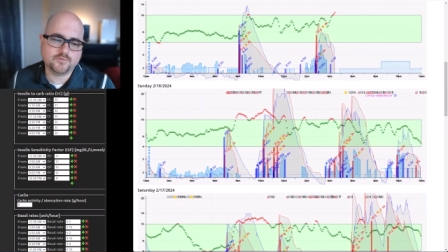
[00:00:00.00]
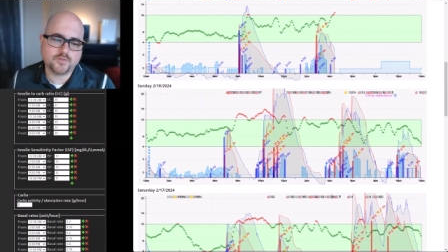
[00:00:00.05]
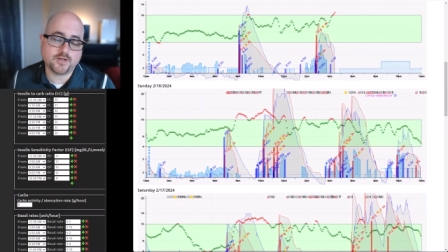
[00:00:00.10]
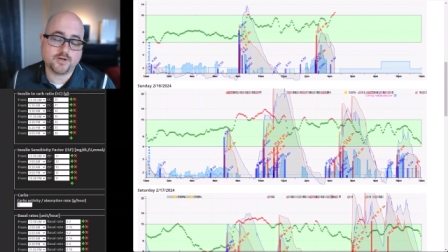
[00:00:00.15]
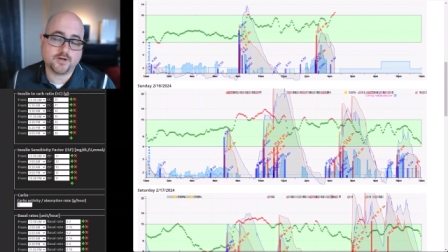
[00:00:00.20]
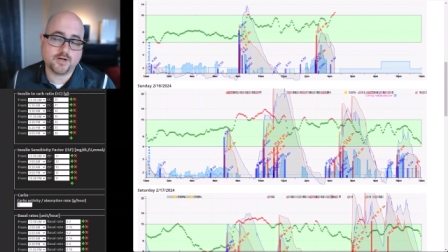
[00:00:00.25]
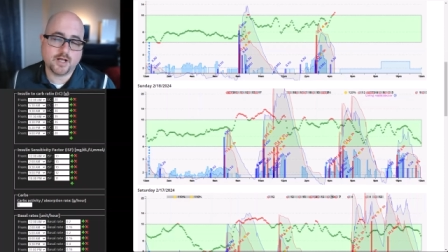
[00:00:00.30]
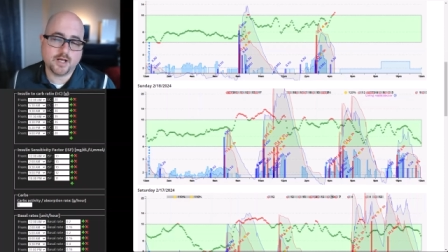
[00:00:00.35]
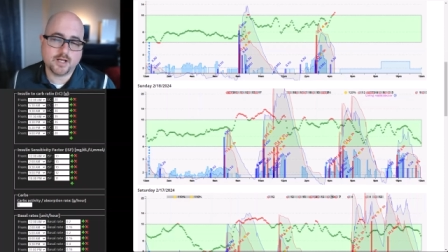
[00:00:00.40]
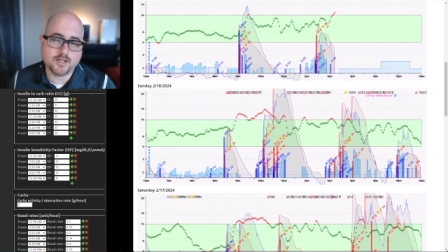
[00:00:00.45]
that
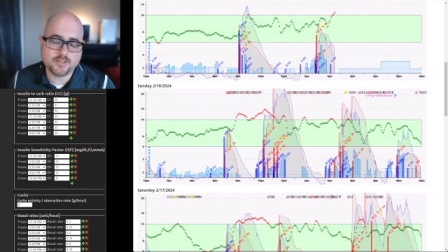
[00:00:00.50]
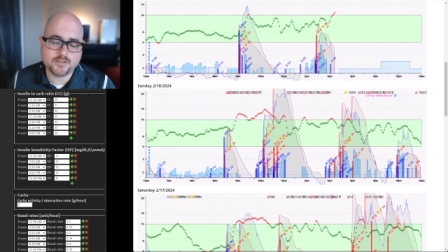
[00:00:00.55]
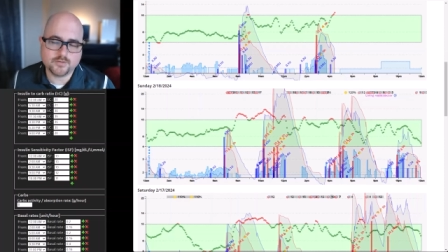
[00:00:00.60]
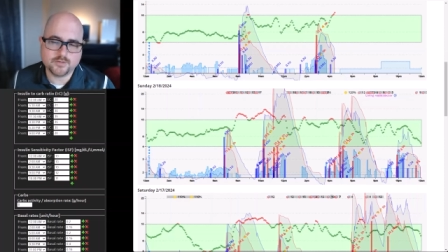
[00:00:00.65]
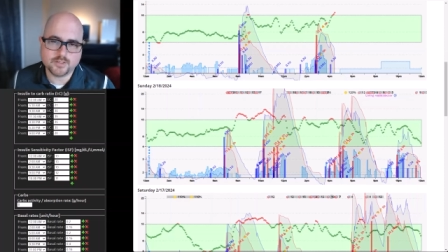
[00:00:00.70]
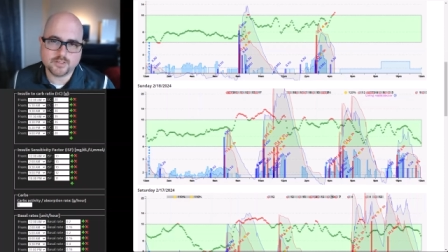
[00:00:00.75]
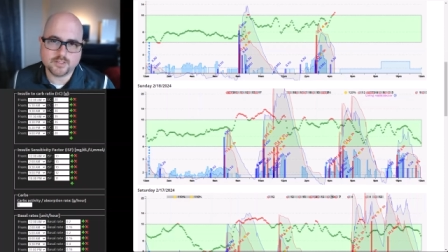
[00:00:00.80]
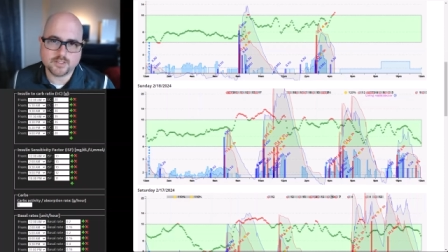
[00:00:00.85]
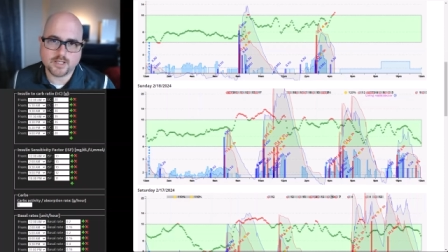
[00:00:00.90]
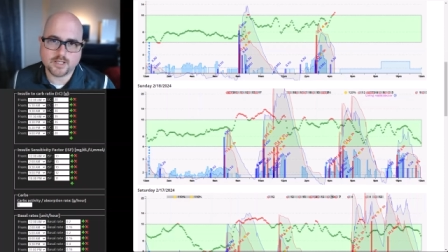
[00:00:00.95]
are not
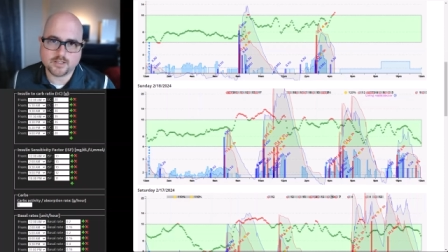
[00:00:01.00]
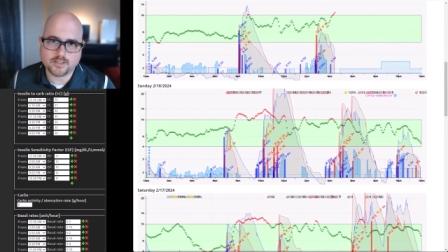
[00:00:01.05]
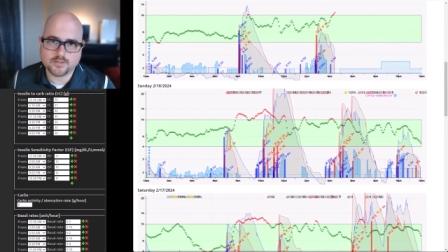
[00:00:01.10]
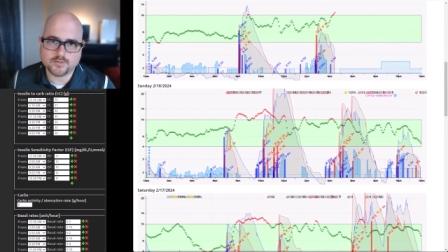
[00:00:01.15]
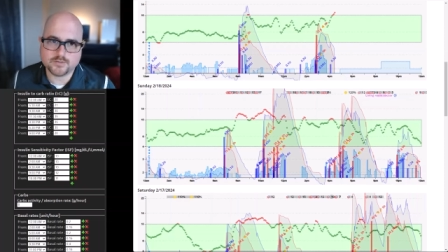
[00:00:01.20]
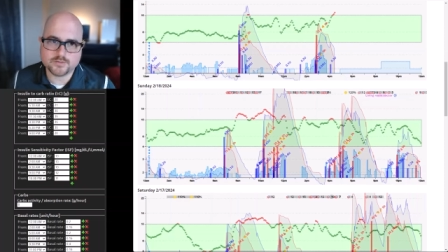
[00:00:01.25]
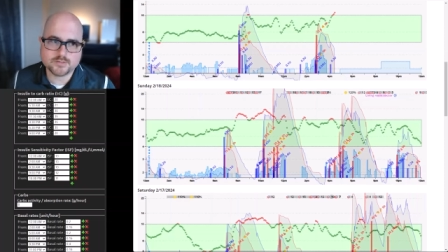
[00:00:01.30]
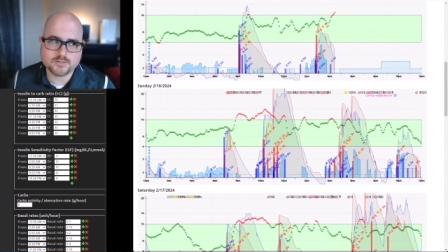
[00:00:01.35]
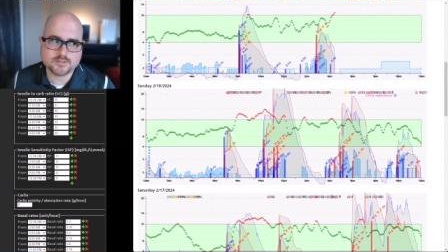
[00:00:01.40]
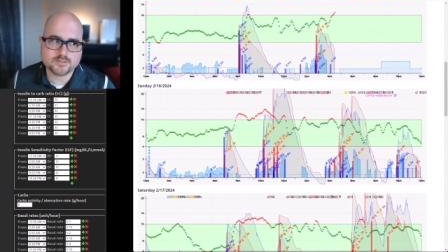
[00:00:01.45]
newly
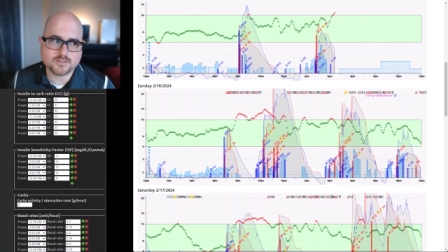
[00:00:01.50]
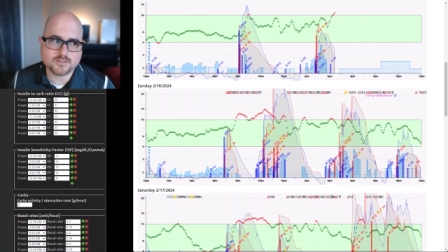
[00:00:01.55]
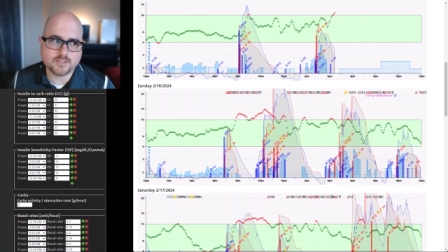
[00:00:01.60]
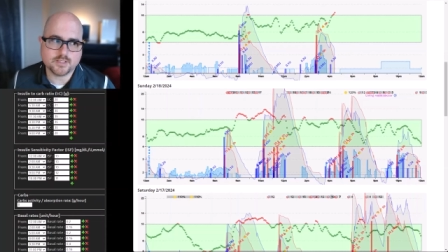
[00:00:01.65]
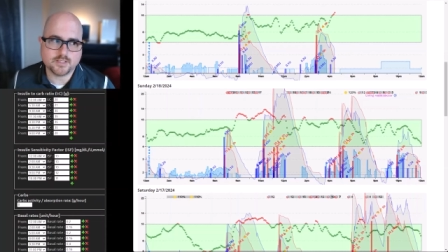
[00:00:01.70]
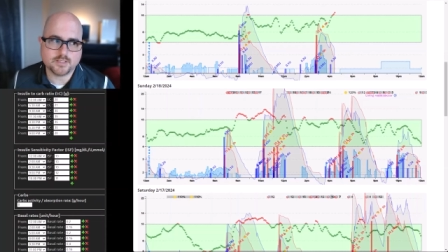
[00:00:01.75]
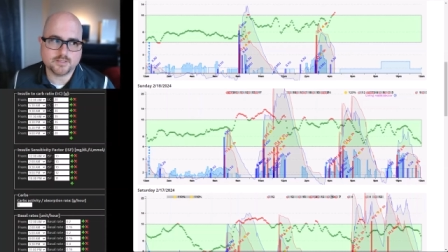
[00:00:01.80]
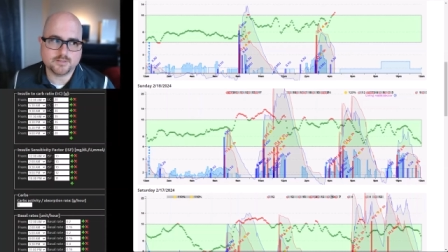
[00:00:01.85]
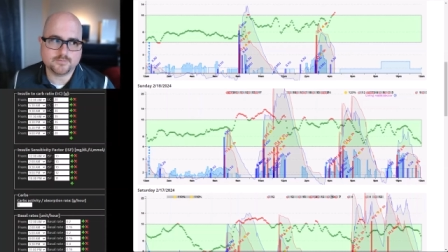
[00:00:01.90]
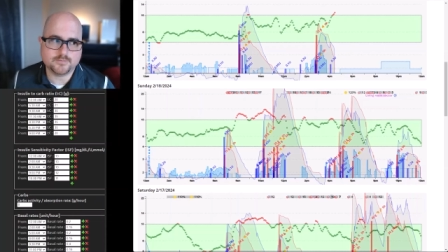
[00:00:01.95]
diagnosed.
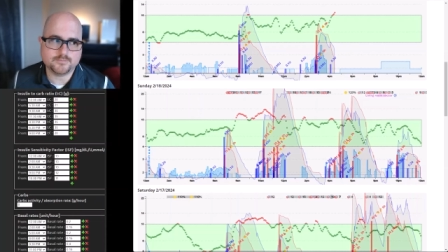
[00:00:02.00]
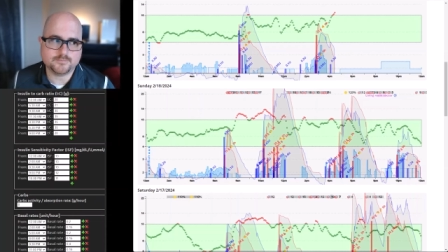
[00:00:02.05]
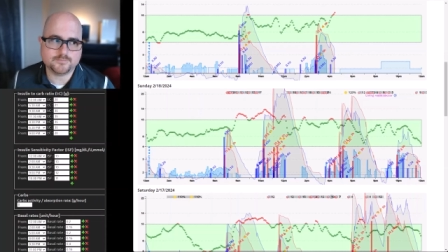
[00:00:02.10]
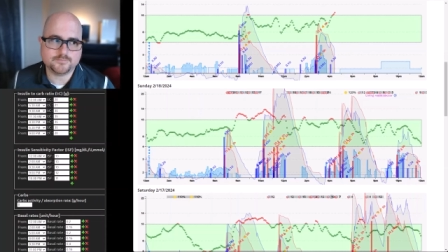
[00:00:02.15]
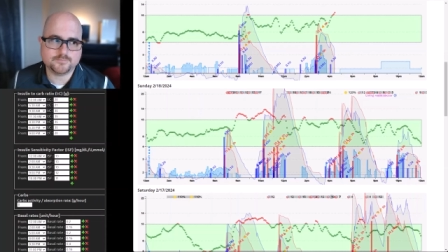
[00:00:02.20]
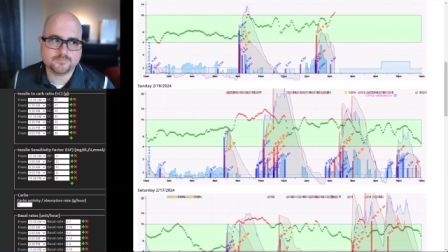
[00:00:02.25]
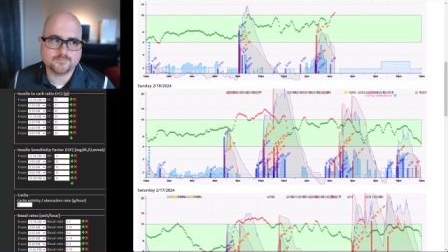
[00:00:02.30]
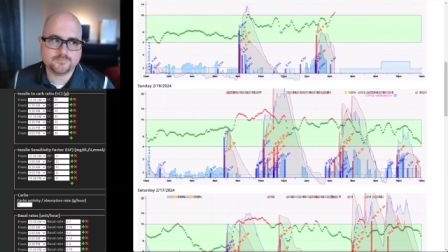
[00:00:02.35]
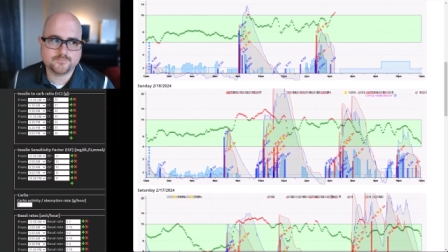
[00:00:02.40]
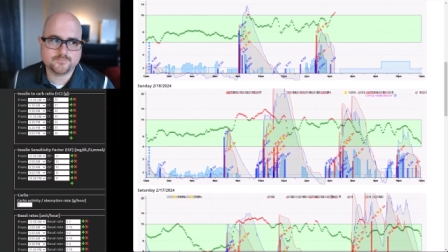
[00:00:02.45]

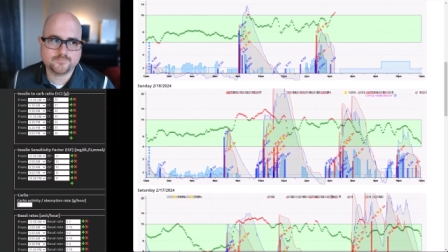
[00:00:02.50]
Um,